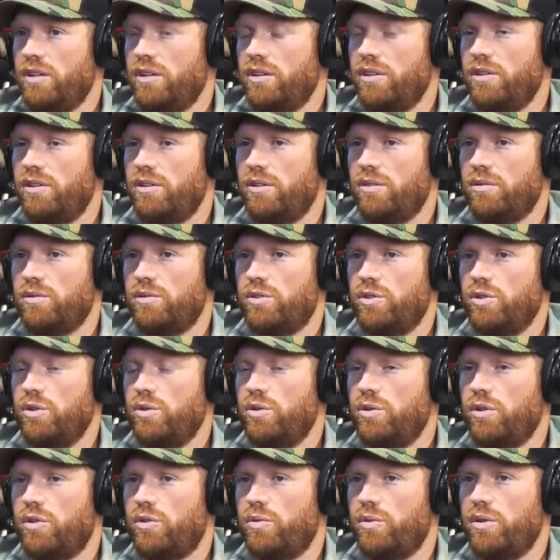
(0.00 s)
you know,
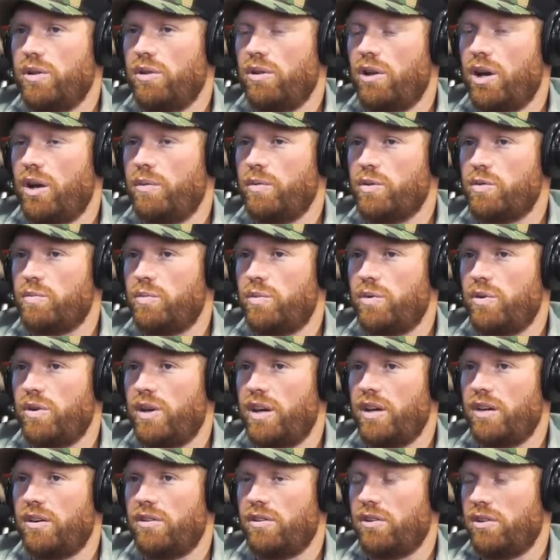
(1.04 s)
2 to 3 llamas per
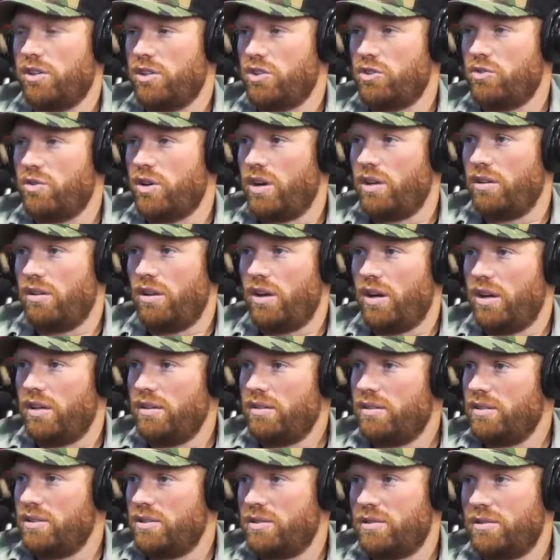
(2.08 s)
acre on a dry lot
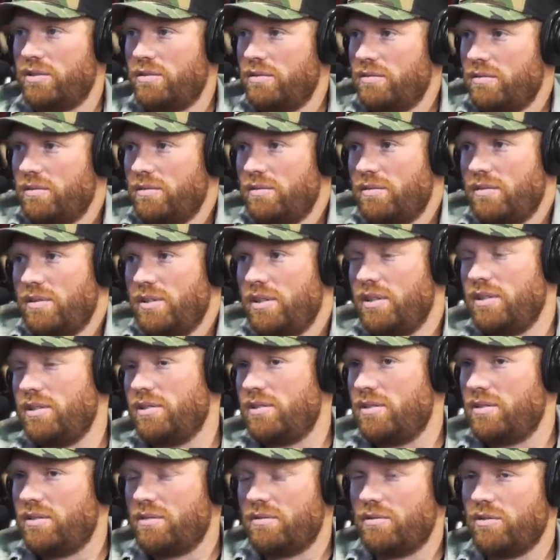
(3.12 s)
is
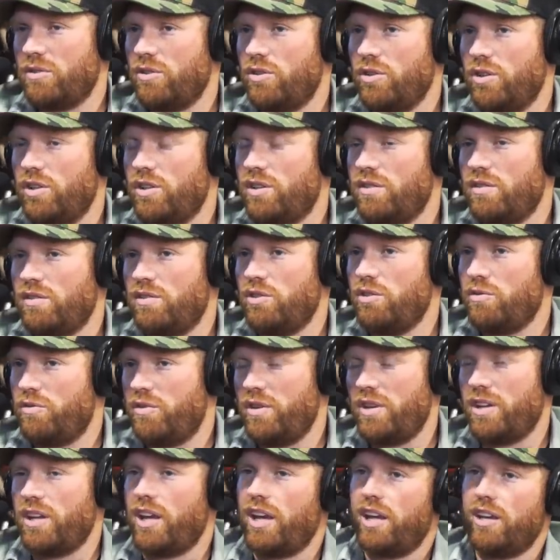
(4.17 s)
is good. You're
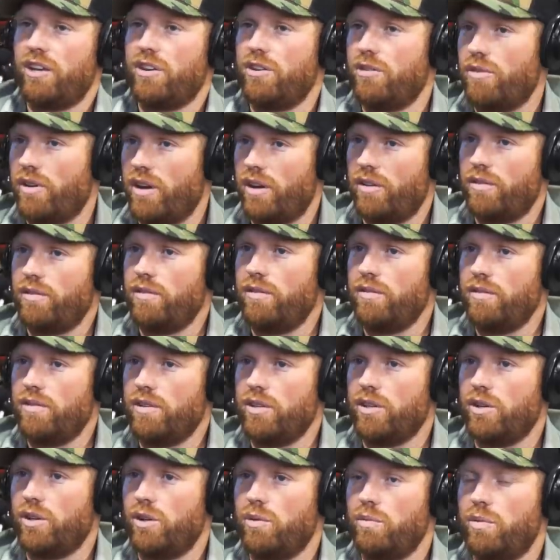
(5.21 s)
feeding hay year round,
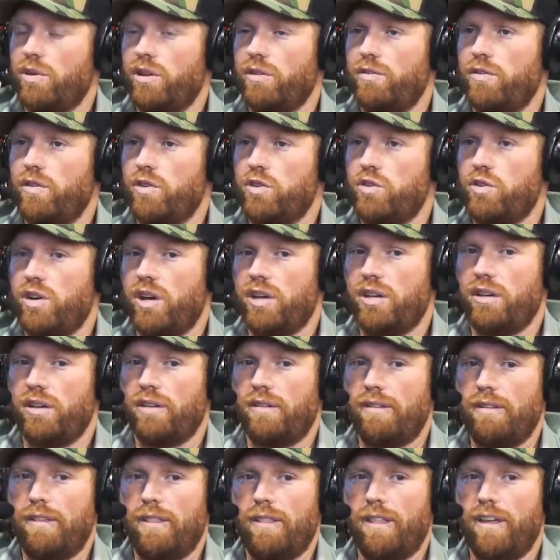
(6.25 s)
you know, but if you're trying
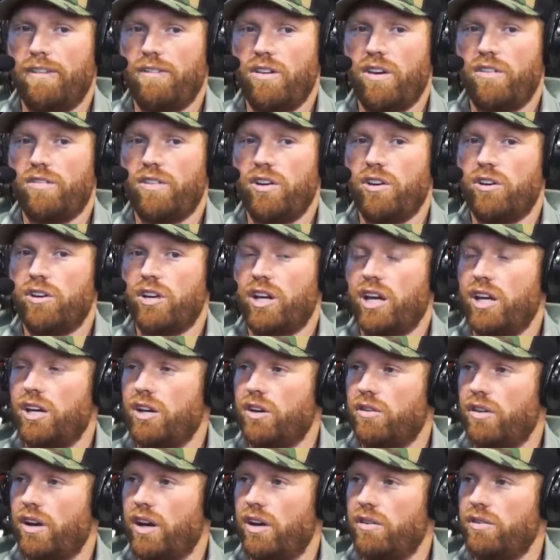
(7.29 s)
to if you have
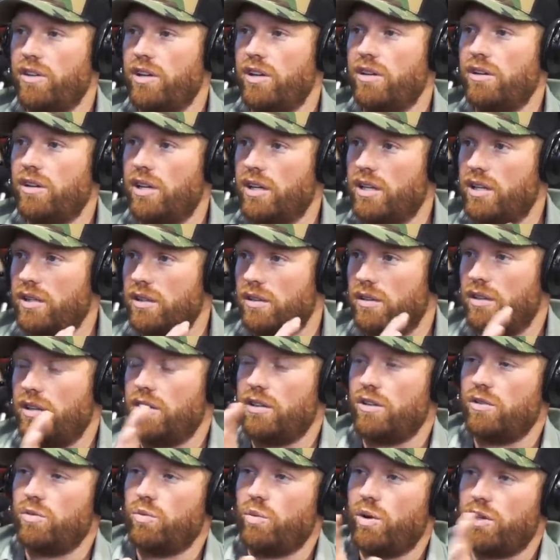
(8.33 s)
irrigated ground here, like in the
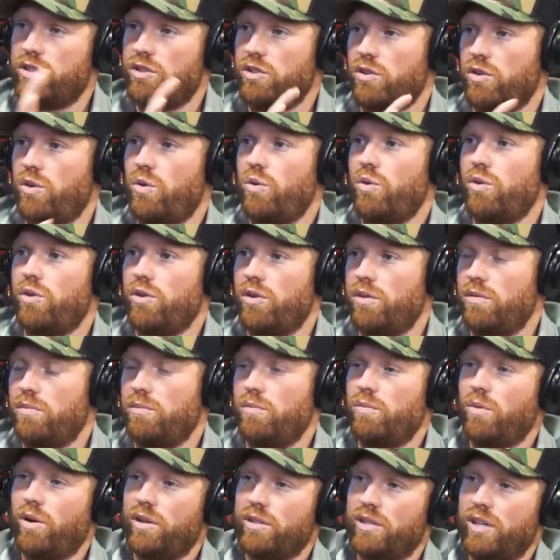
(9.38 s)
in the western quarter,
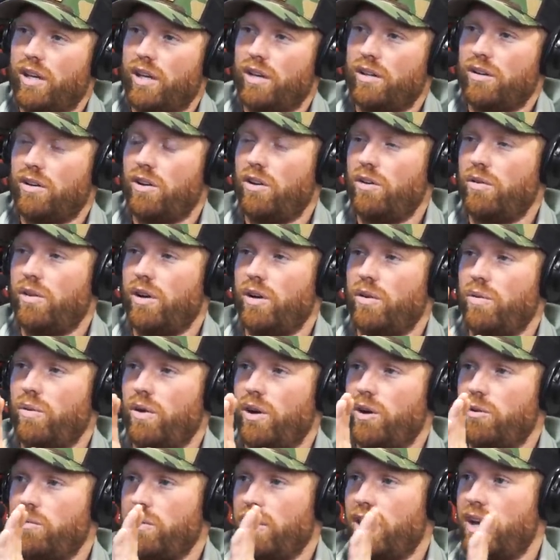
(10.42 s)
Montana, Colorado,
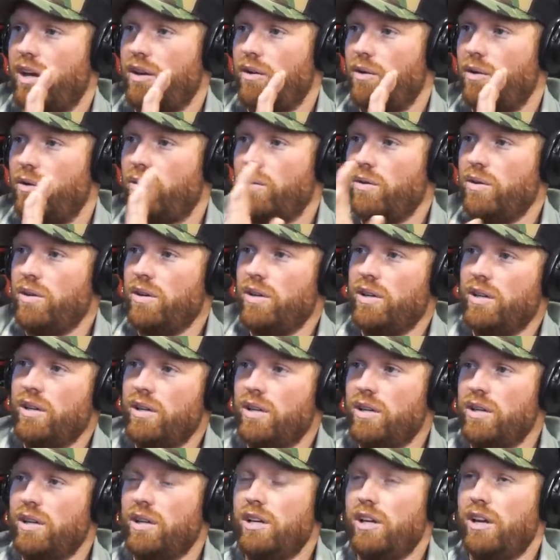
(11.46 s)
Wyoming, Idaho,
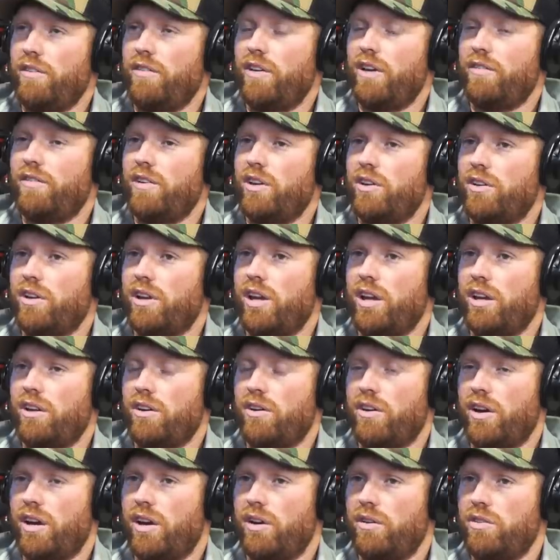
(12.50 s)
mm-hmm. if you have
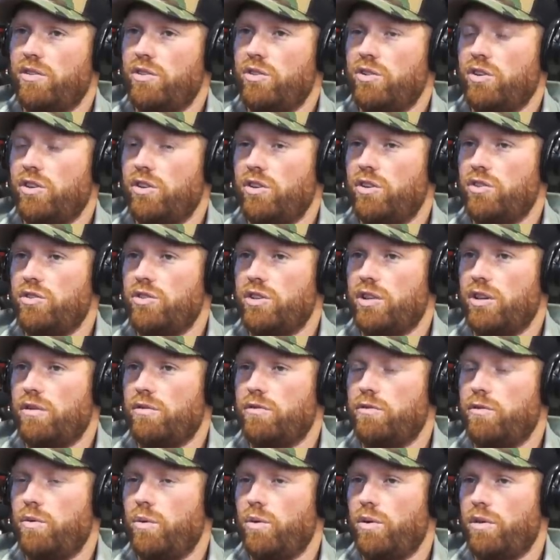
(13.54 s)
irrigated ground, you can usually get
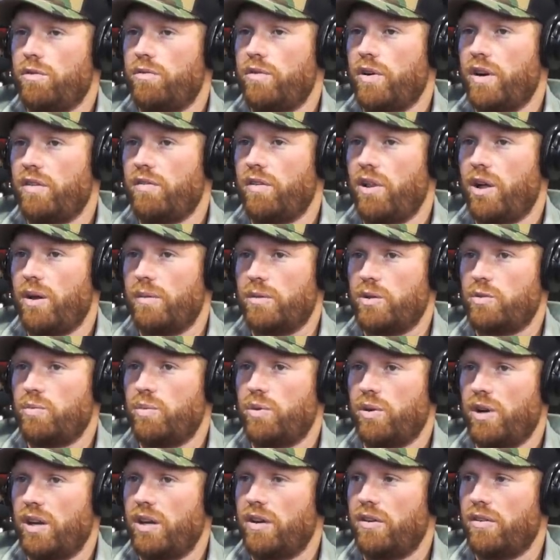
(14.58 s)
four to five llamas
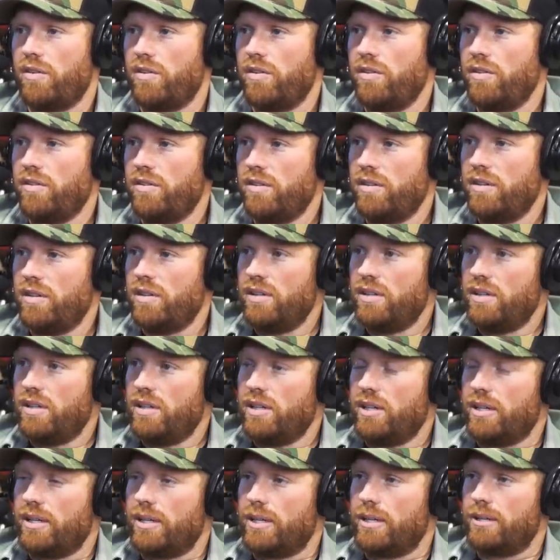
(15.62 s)
per acre
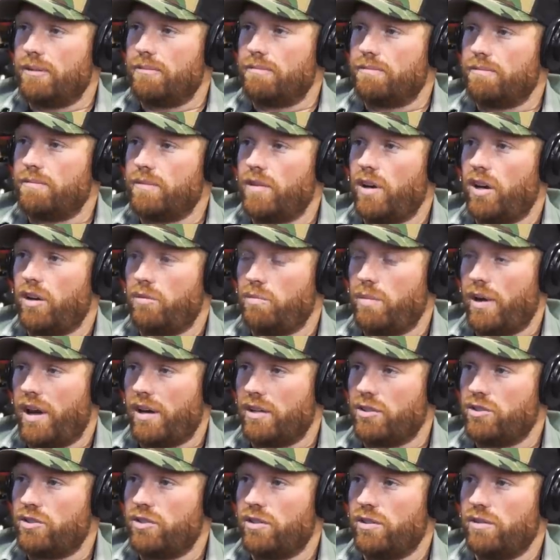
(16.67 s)
um, okay. on
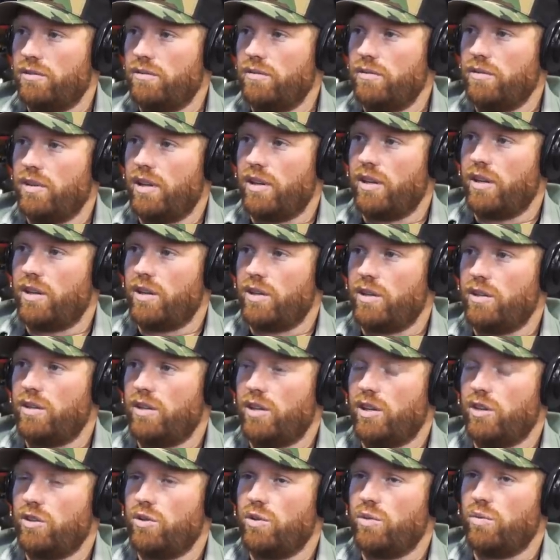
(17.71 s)
pasture, and they,
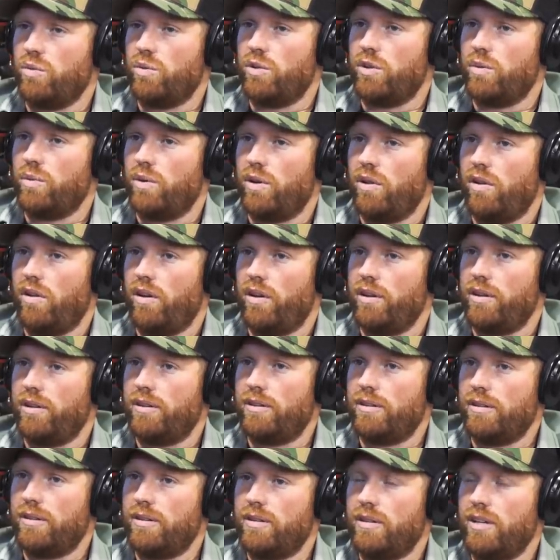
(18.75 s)
they could do really well on
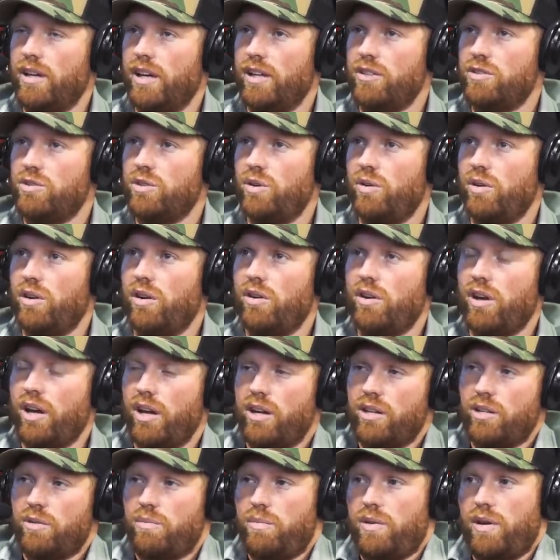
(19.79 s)
it. And so it all
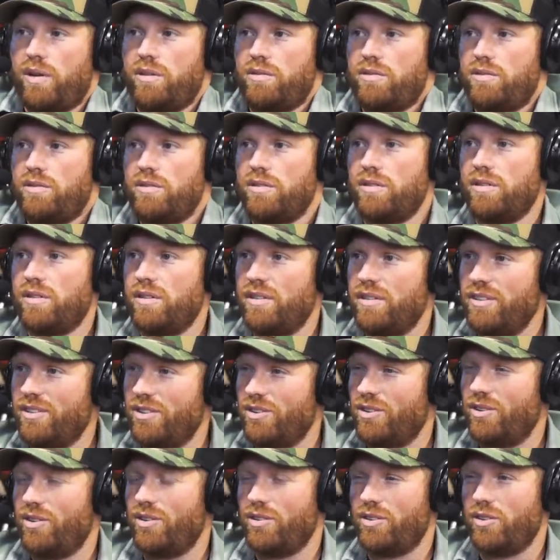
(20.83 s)
kind of depends,
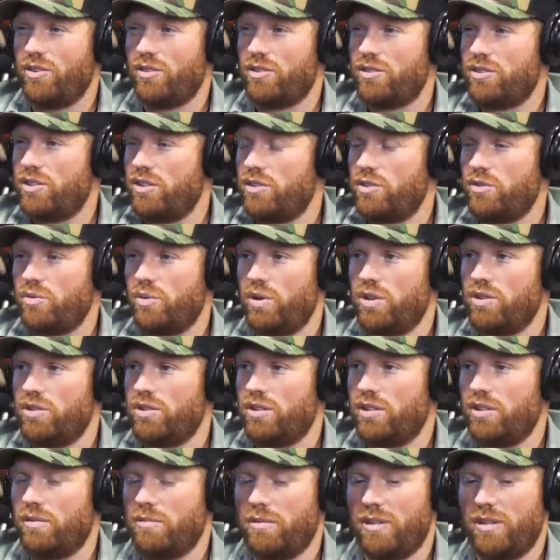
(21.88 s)
you know, on yeah. your
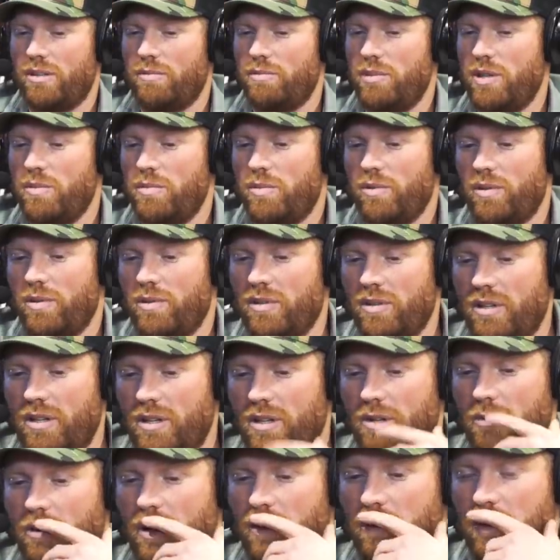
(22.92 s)
situation. I mean, people
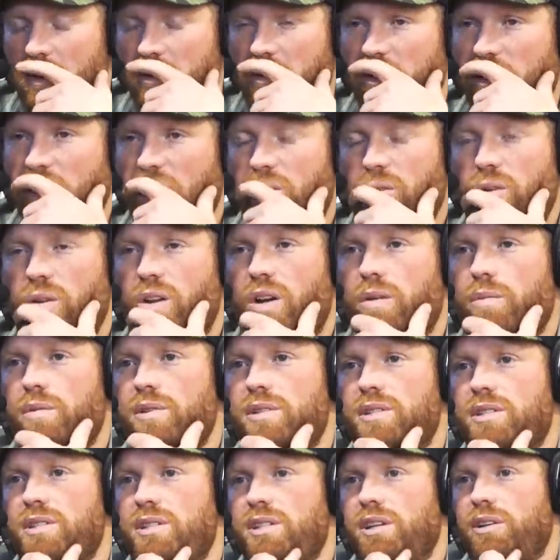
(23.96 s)
we have people that own
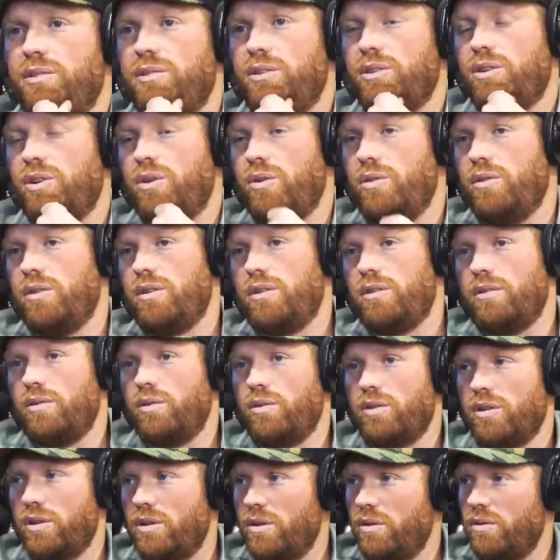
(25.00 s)
llamas in South Dakota and
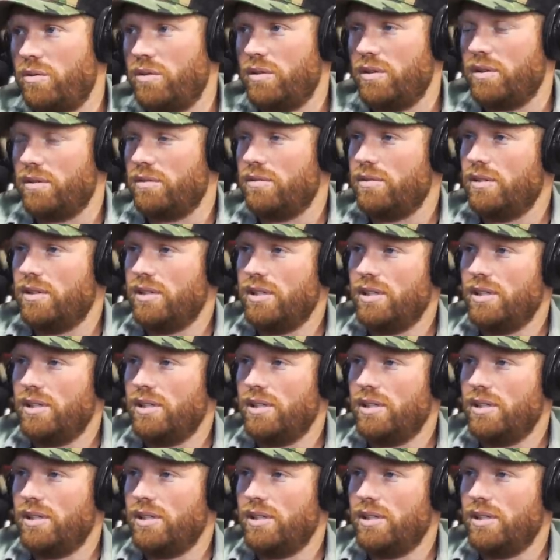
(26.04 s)
North Dakota and